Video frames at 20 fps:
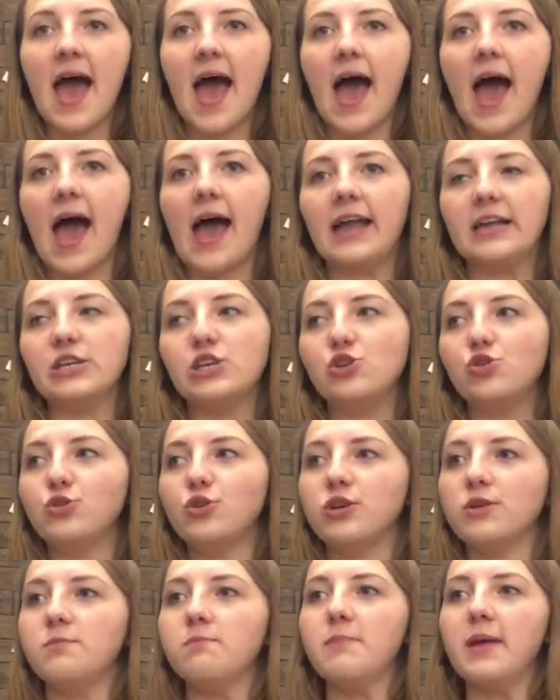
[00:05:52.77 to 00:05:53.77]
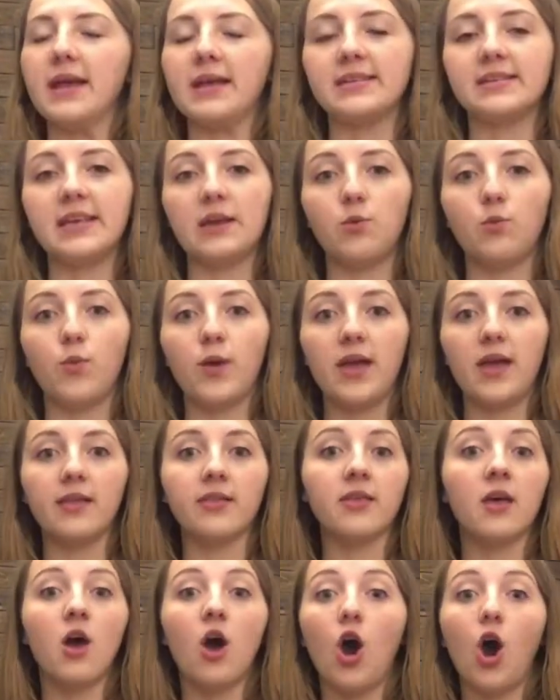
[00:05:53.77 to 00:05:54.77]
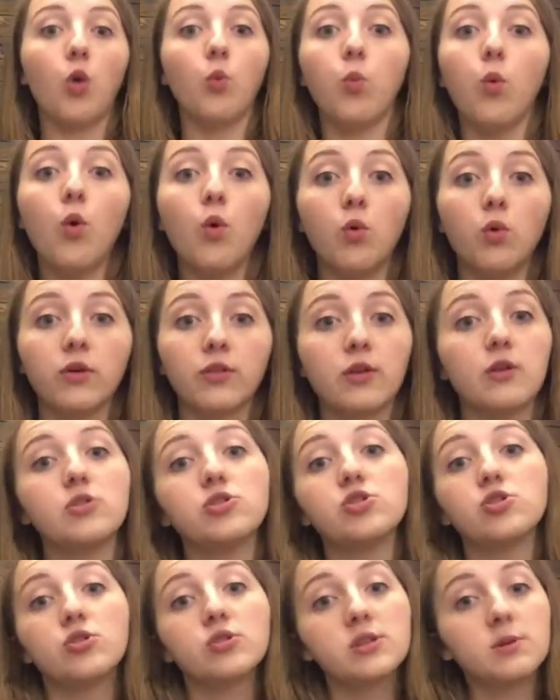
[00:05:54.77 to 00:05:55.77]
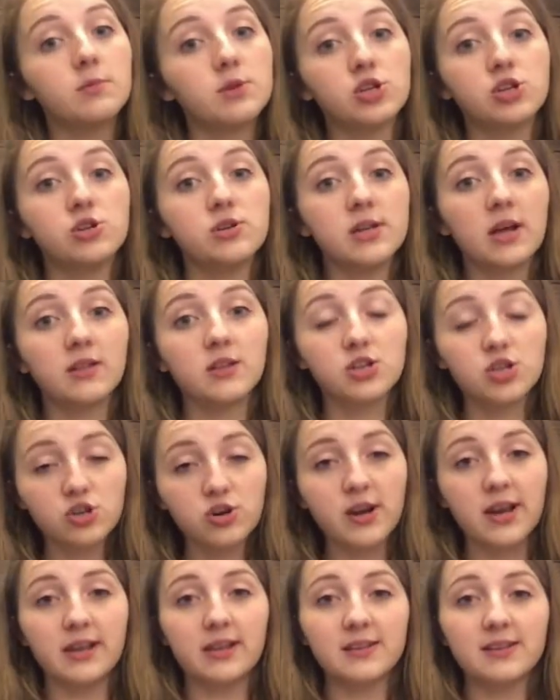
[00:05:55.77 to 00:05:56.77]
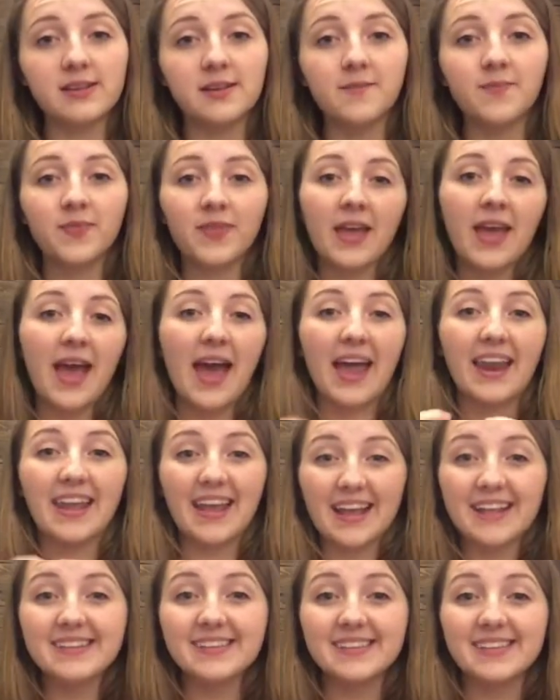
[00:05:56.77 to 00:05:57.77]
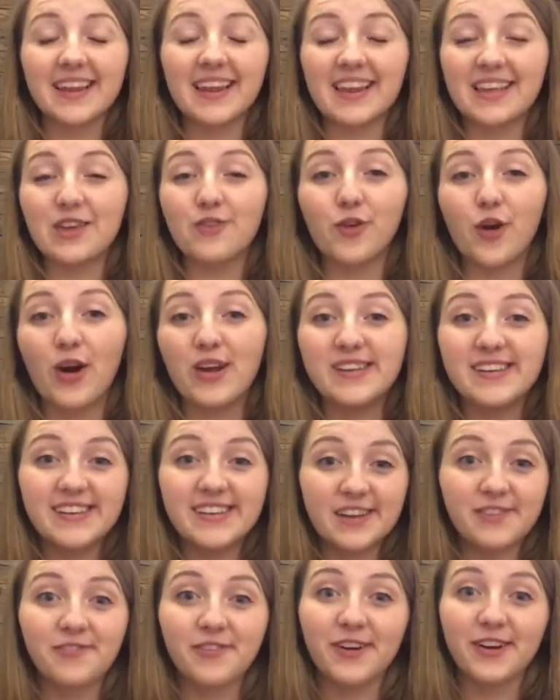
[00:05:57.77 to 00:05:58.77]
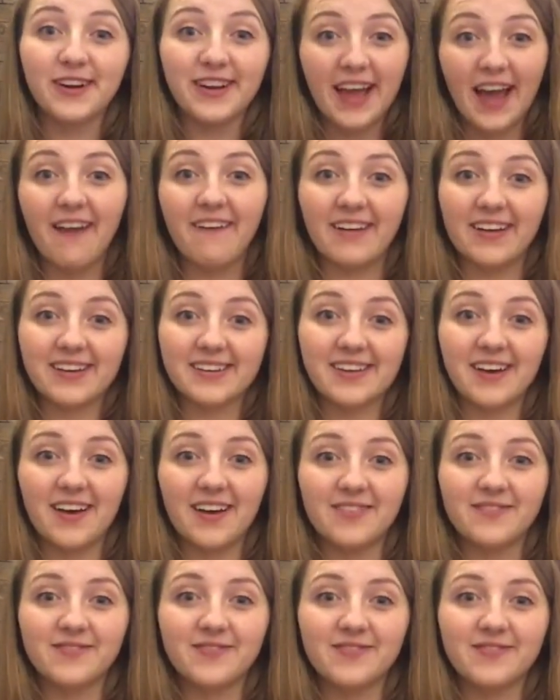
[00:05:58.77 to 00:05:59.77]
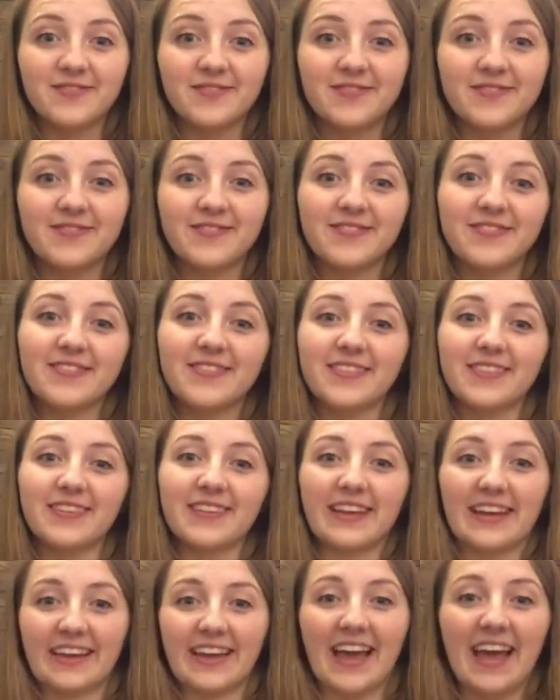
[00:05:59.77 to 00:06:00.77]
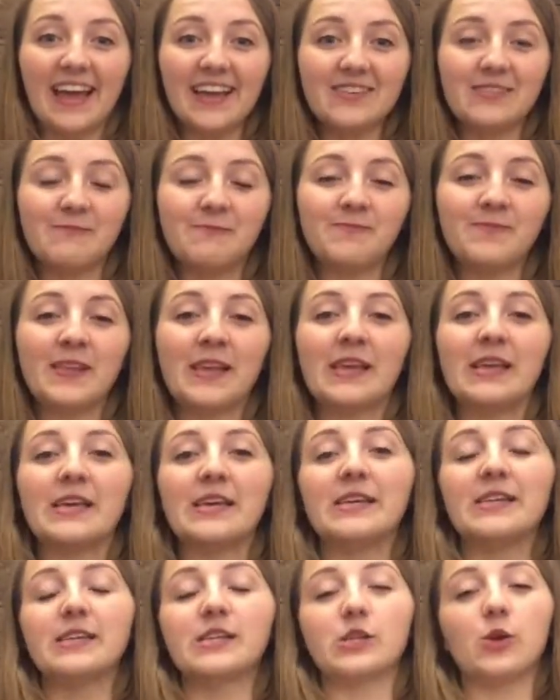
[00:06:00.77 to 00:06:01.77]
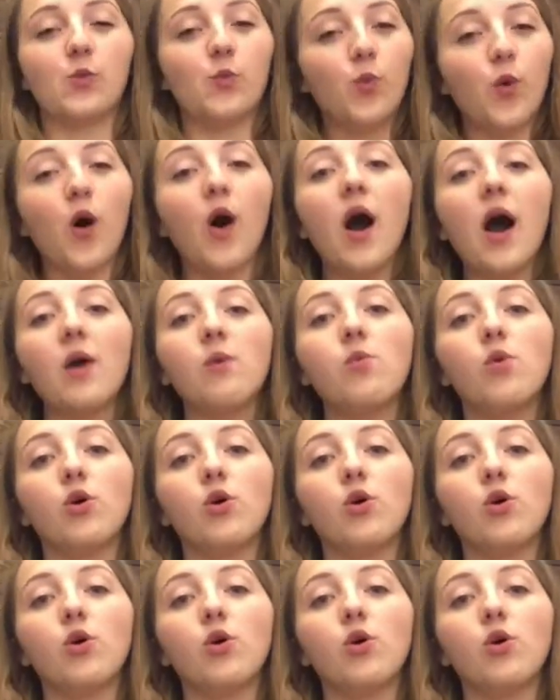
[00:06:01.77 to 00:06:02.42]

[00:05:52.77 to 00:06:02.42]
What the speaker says: and you could mix it with a walk that you saw someone do down the street. And instantly you've got a different character. Okay? So what I